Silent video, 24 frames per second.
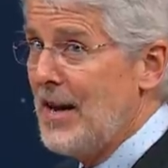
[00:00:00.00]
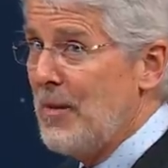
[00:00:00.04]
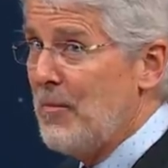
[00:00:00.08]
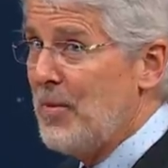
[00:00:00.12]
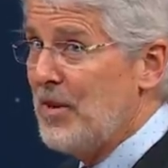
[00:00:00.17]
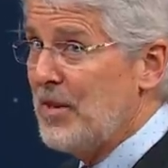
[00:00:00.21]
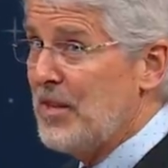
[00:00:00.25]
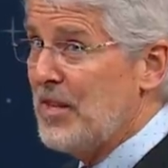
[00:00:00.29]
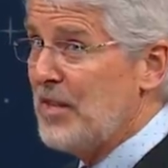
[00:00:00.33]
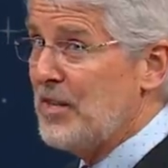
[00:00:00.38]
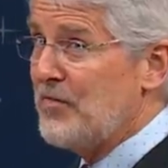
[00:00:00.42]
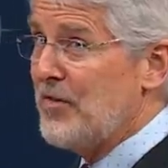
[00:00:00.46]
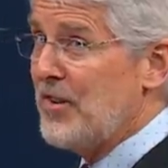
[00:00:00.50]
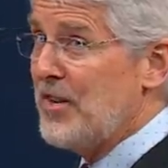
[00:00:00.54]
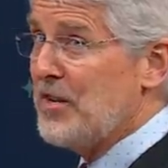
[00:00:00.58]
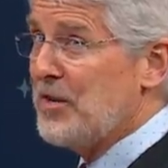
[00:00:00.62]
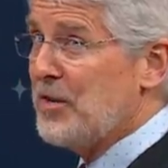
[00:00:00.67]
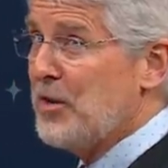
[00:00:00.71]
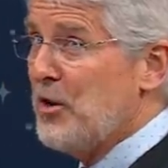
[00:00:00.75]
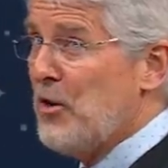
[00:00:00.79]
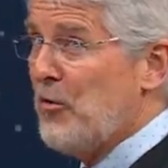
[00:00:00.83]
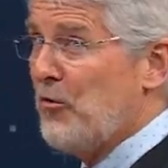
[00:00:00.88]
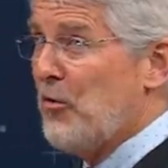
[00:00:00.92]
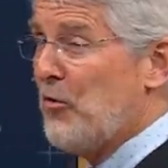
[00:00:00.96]
But this very
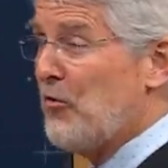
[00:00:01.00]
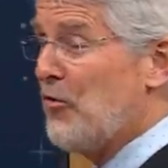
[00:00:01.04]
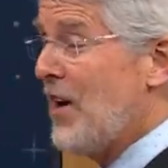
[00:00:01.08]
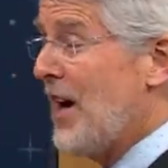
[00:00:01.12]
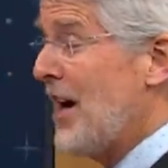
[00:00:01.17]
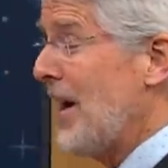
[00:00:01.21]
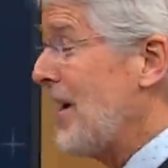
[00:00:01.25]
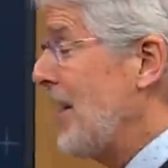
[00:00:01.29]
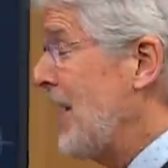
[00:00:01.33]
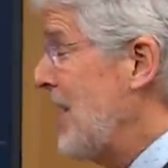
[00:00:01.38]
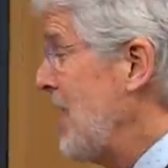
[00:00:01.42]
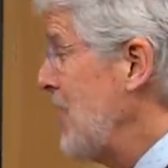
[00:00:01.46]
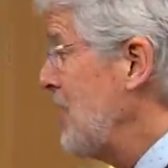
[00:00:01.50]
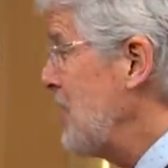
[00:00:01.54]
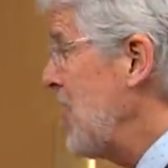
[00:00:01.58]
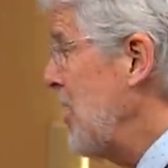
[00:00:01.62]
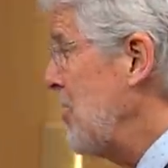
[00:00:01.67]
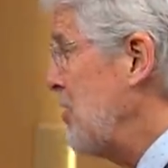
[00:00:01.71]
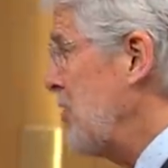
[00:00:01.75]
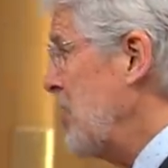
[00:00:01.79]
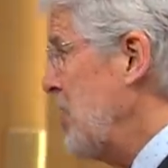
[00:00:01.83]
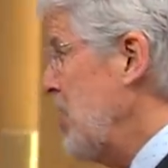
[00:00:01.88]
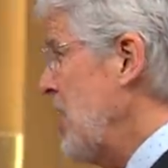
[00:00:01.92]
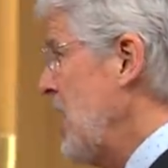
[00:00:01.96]
skillful writer, here's
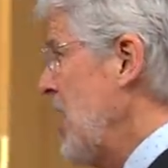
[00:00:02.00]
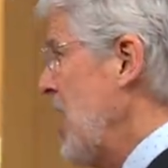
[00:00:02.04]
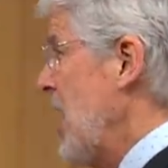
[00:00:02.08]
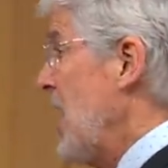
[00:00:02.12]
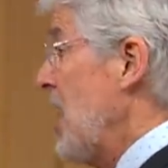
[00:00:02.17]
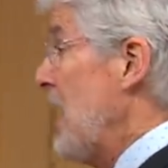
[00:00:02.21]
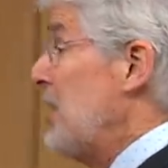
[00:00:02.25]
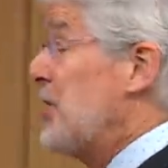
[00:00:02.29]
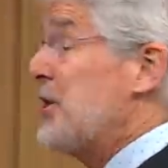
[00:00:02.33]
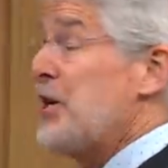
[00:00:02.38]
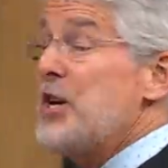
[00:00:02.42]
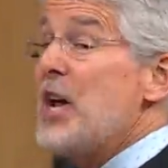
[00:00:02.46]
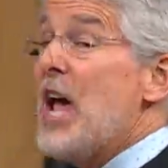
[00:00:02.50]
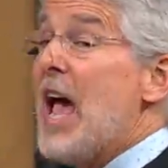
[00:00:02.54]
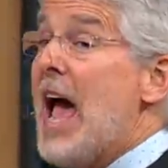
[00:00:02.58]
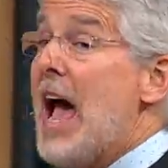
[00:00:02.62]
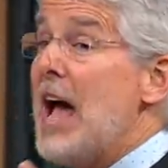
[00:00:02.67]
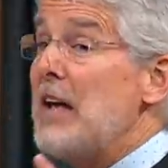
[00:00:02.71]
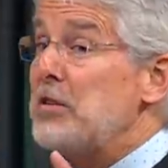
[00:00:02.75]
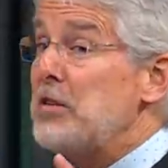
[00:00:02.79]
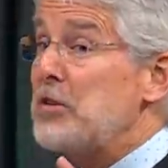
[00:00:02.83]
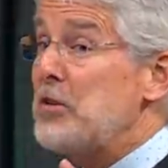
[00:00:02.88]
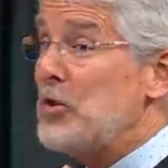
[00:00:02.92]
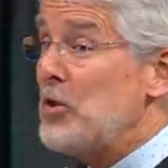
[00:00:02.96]
how she
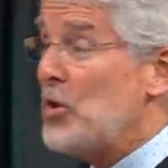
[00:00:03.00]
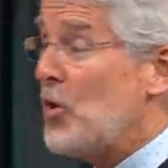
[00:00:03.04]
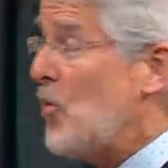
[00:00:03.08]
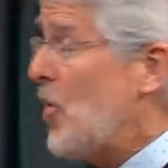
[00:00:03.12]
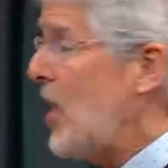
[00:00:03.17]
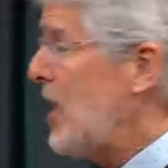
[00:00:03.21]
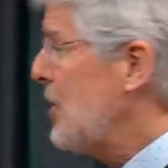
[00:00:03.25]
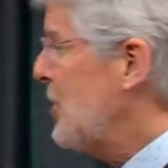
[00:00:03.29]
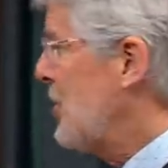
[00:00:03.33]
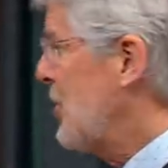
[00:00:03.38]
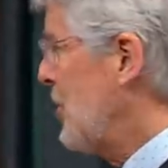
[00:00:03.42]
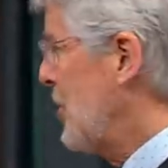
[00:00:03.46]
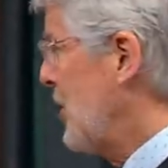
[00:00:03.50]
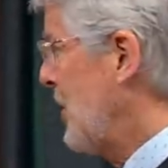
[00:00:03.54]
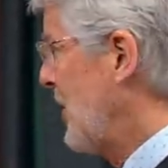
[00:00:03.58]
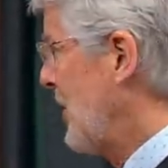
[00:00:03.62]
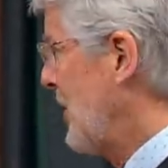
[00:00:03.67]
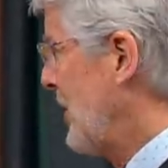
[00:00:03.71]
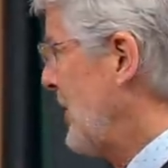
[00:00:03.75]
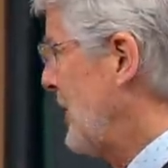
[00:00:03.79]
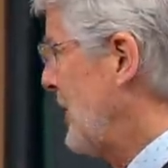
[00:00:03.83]
asks the question.